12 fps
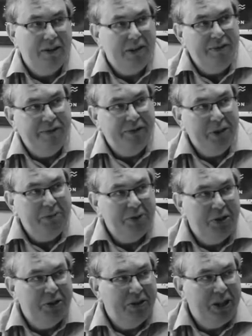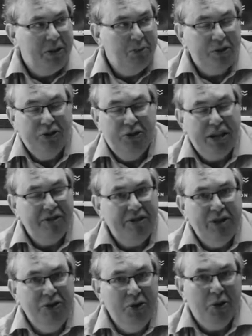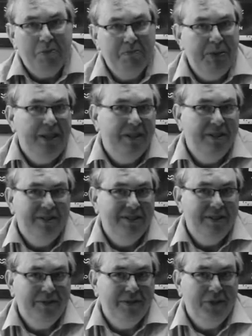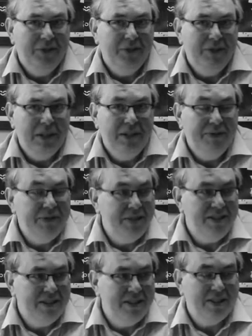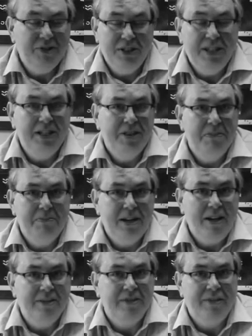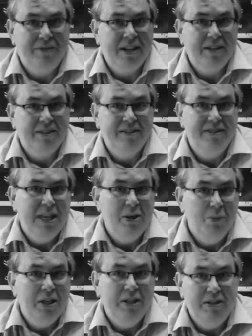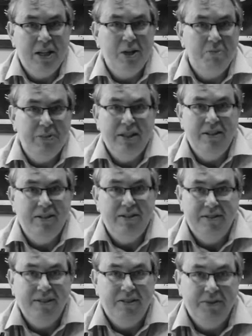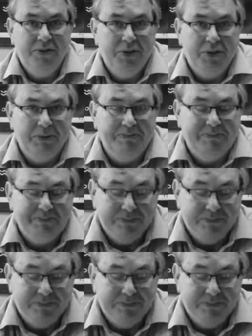in films that they would generally not be considered for. Even if they didn't actually get the parts, the fact is they were now being considered for them.